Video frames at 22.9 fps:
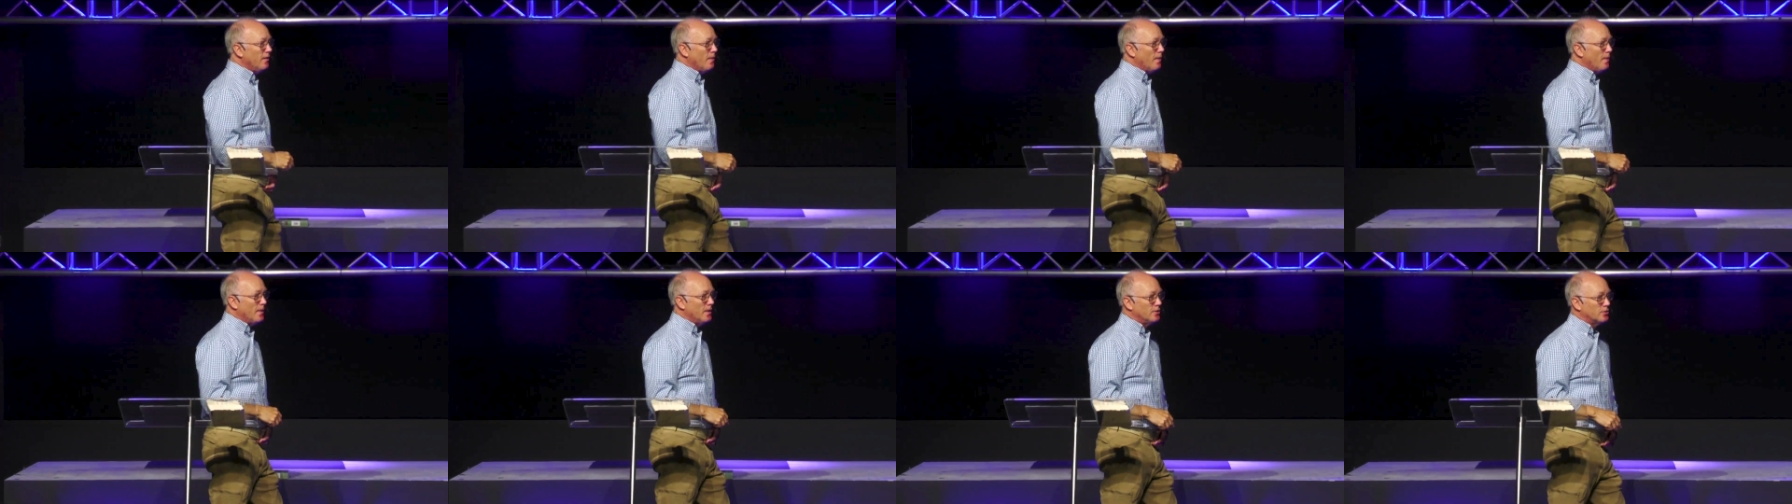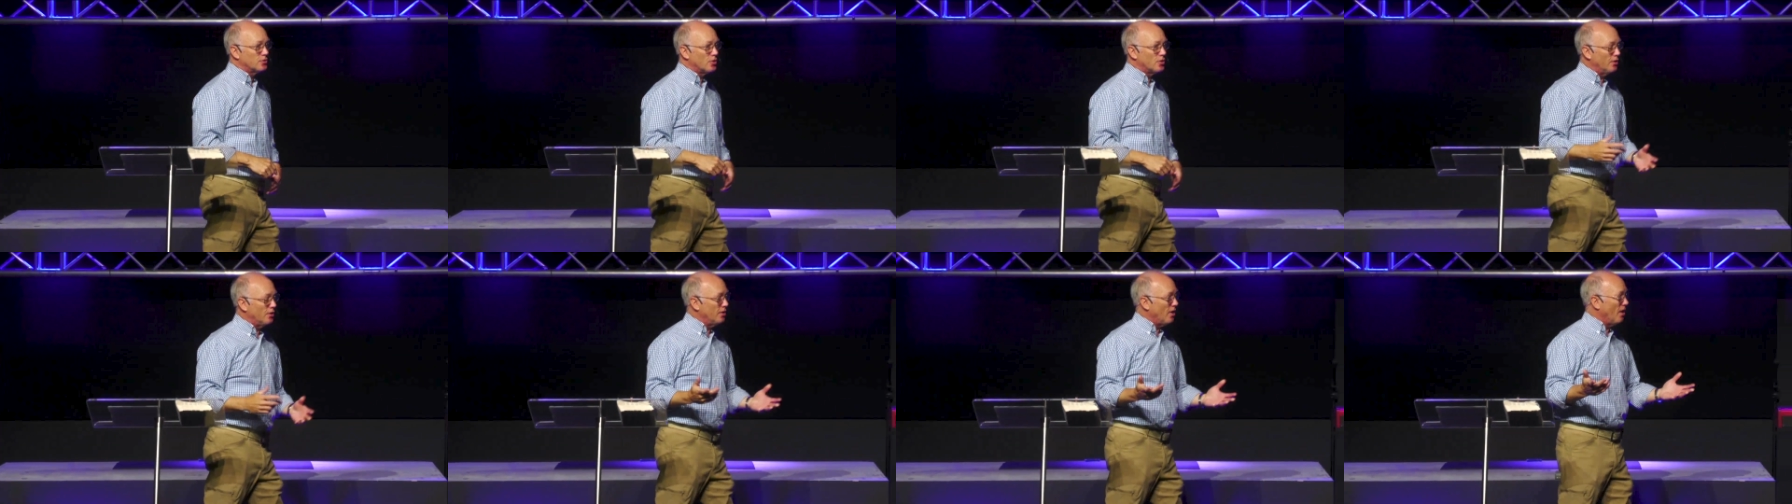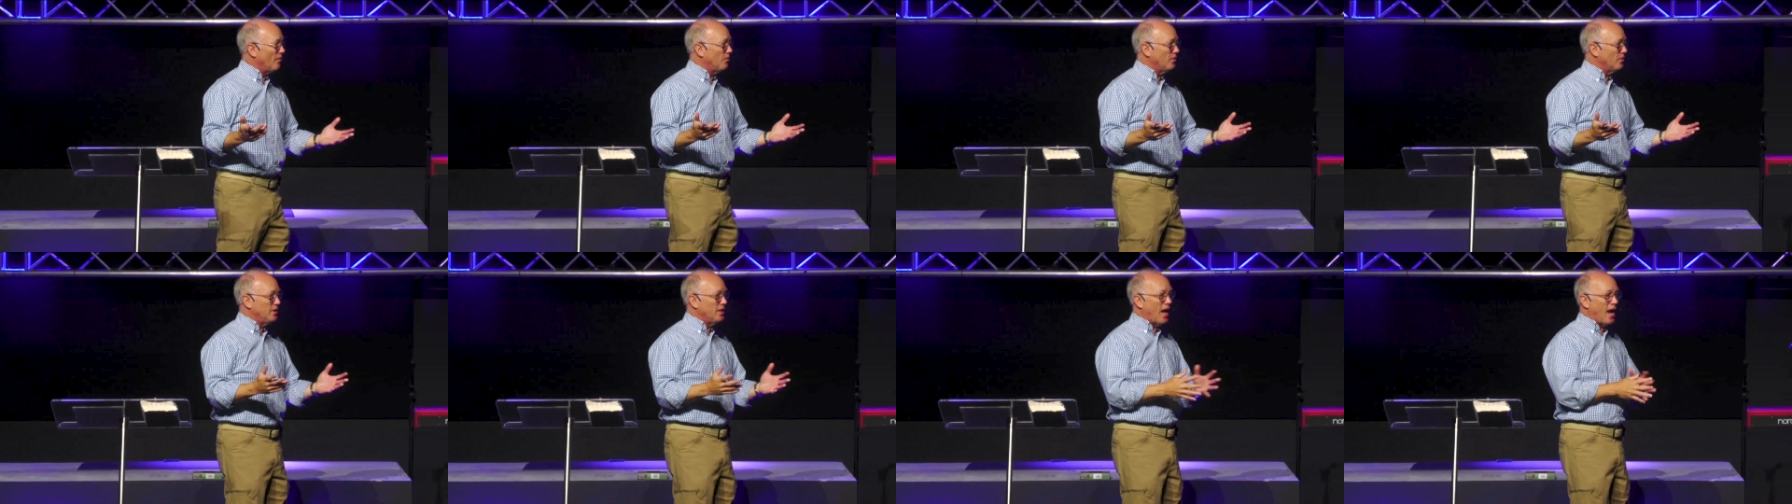Started off with
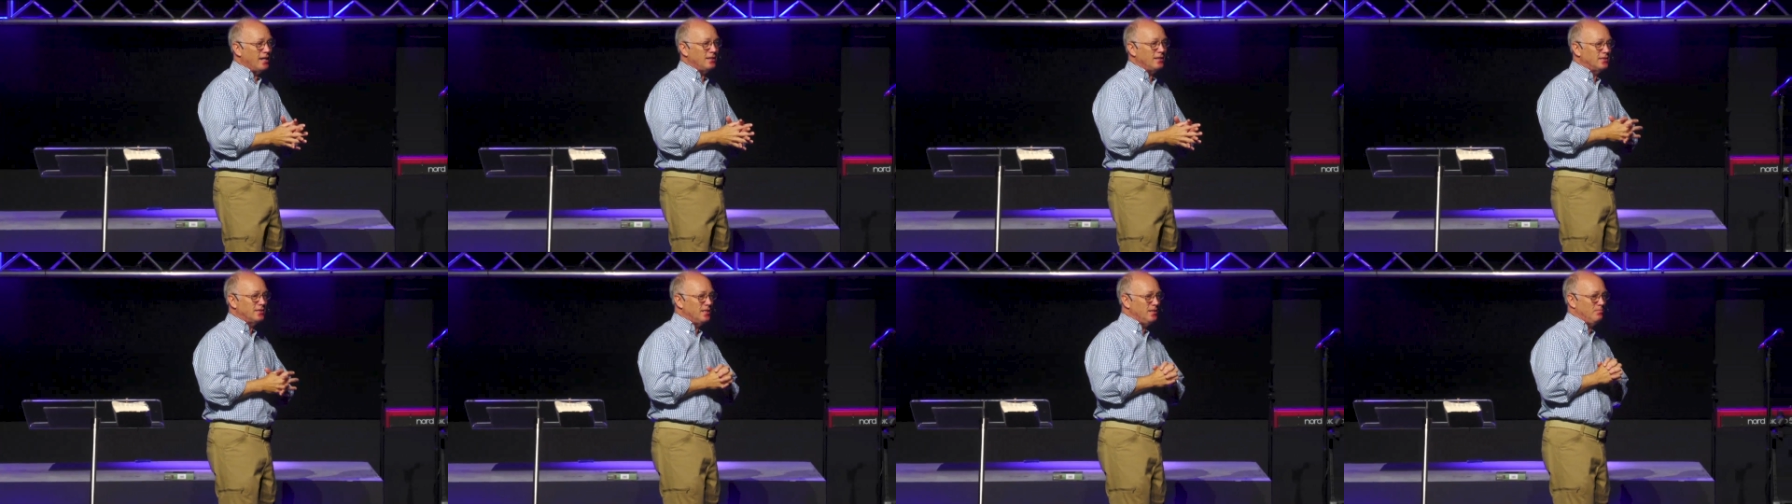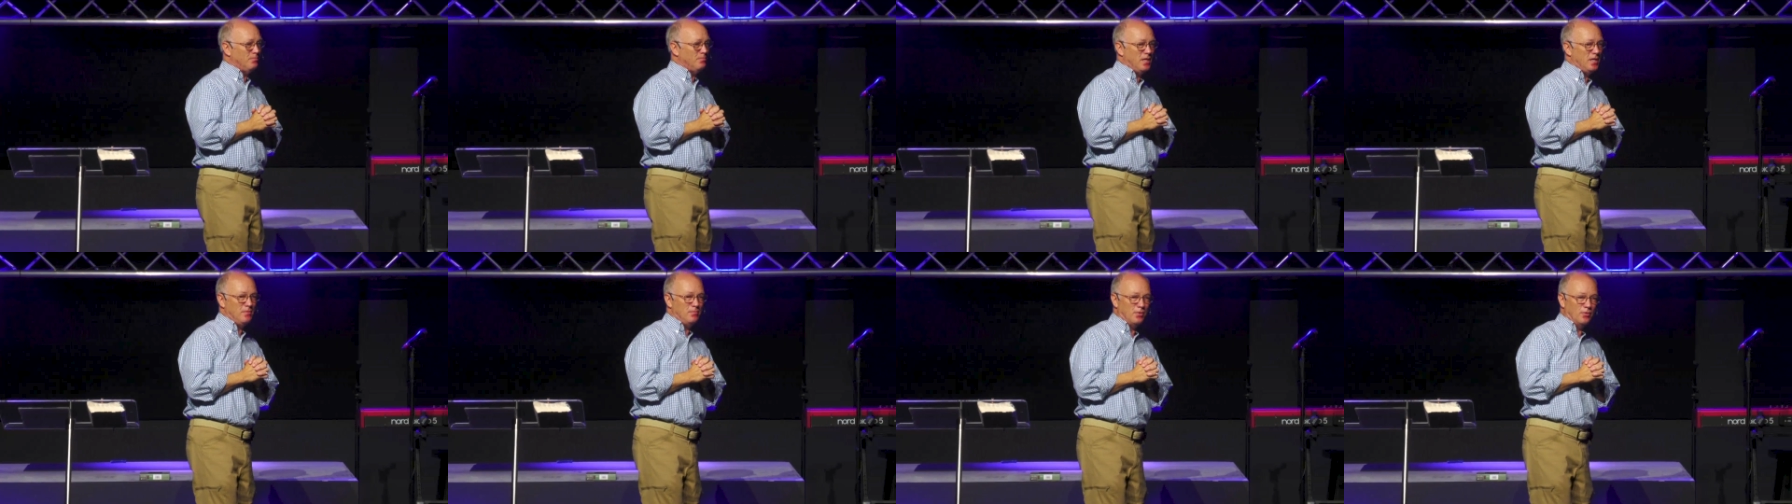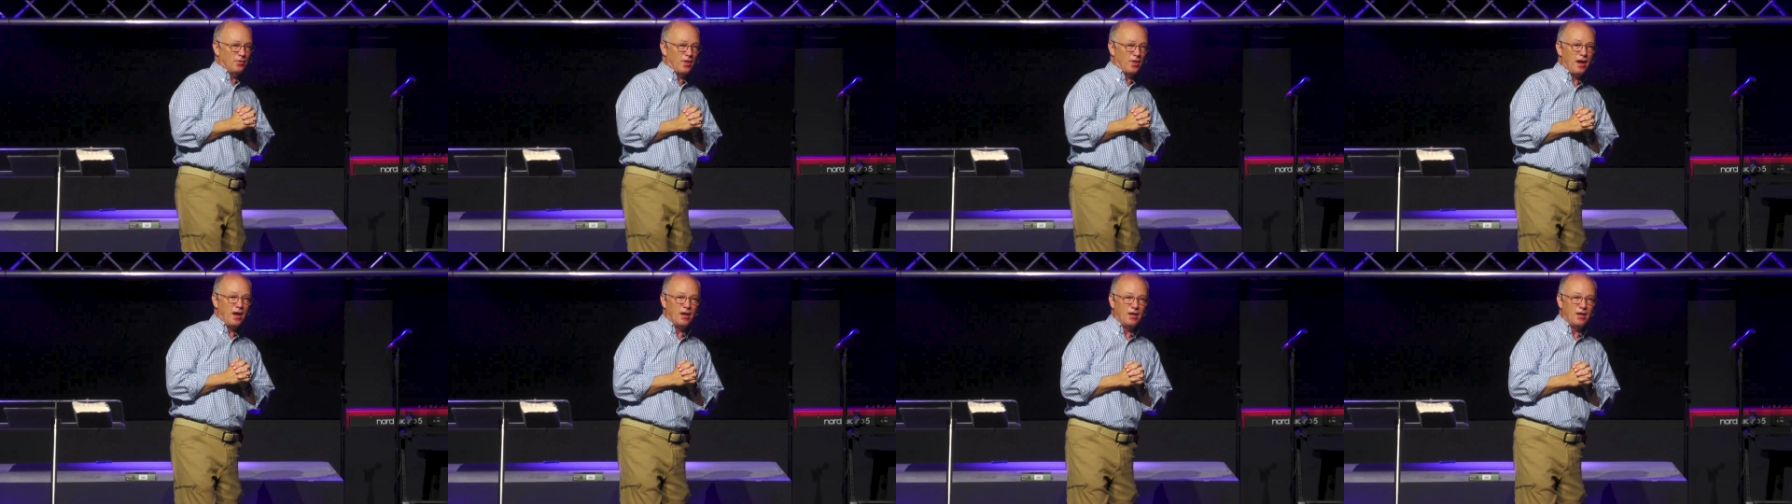19 people there,